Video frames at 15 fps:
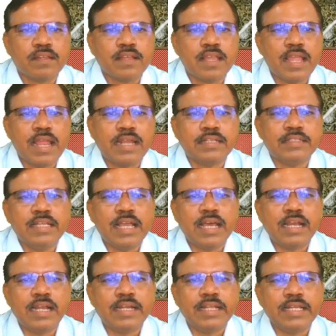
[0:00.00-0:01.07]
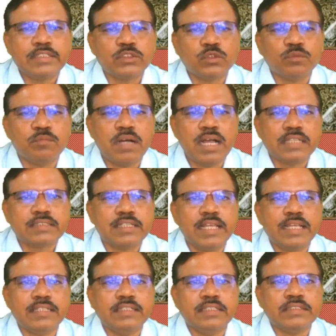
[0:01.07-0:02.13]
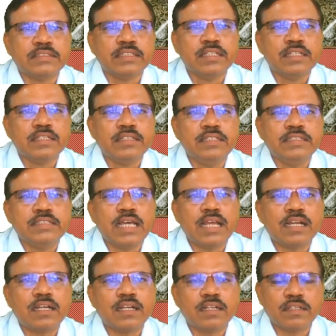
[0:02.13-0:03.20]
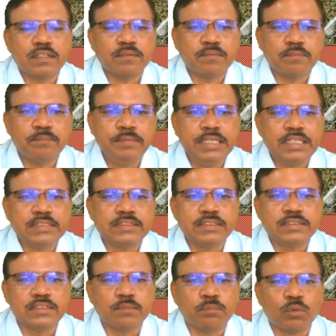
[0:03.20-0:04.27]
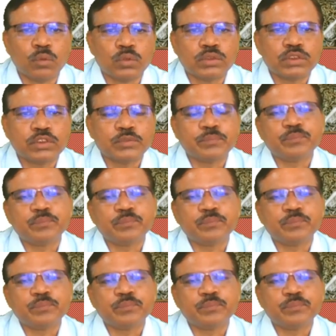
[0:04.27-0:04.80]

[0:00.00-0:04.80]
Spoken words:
and they are attached to mass like this. These are fixed supports.